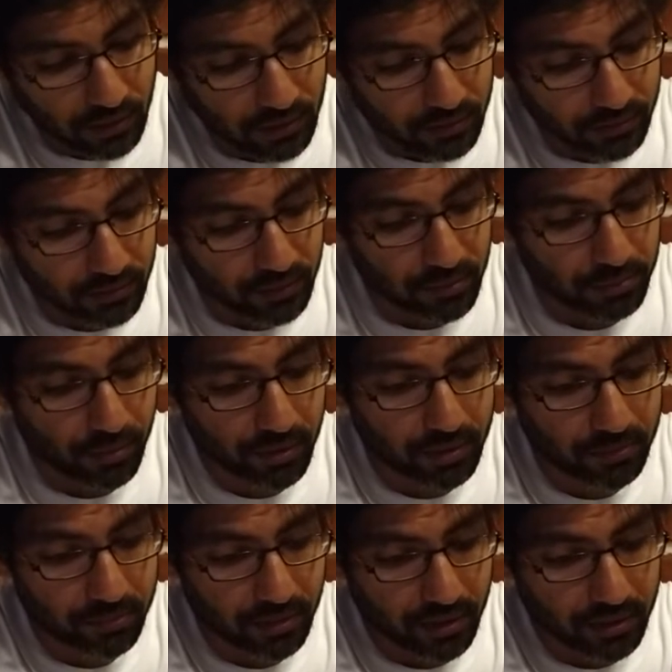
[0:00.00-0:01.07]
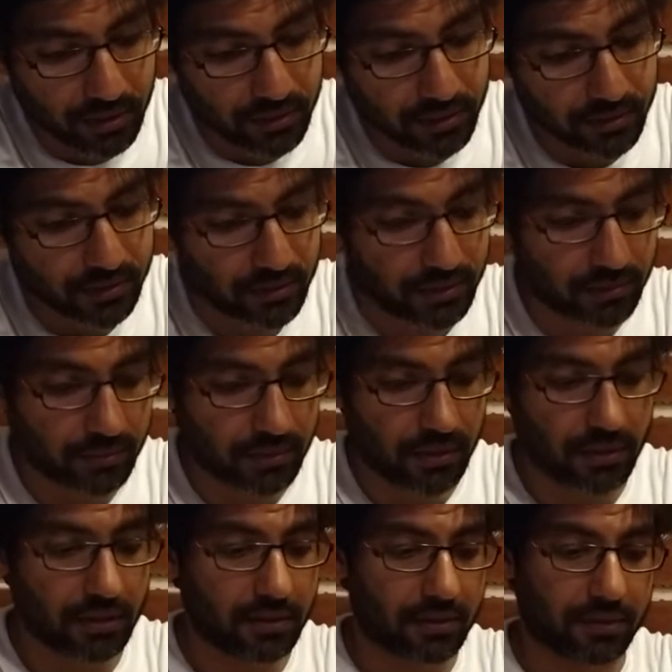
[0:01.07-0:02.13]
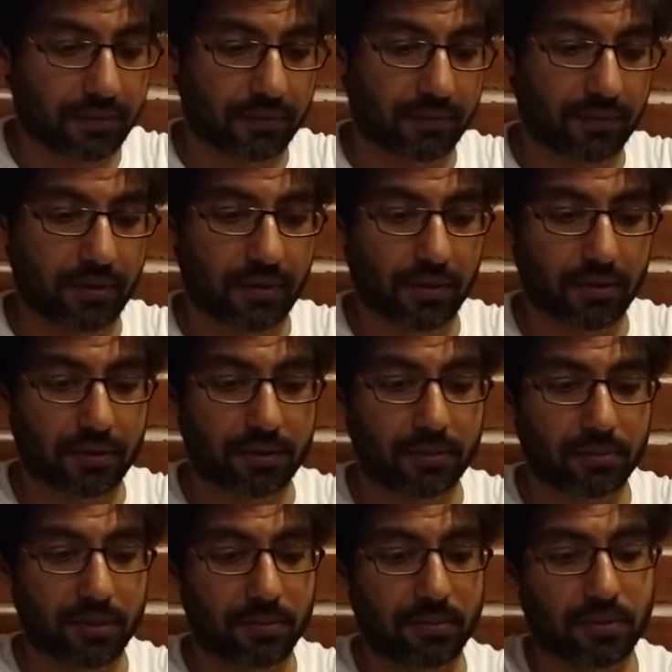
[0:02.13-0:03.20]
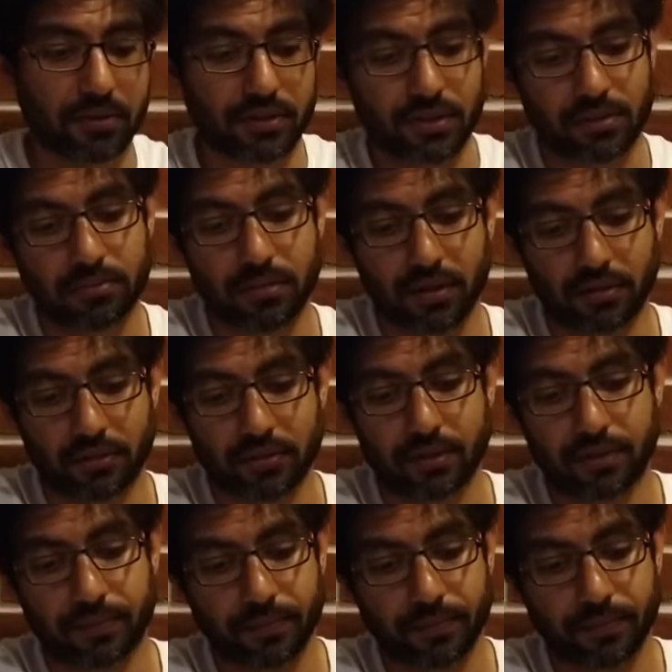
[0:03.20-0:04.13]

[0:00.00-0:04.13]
so the important part is you need, in order to be able to chin mount,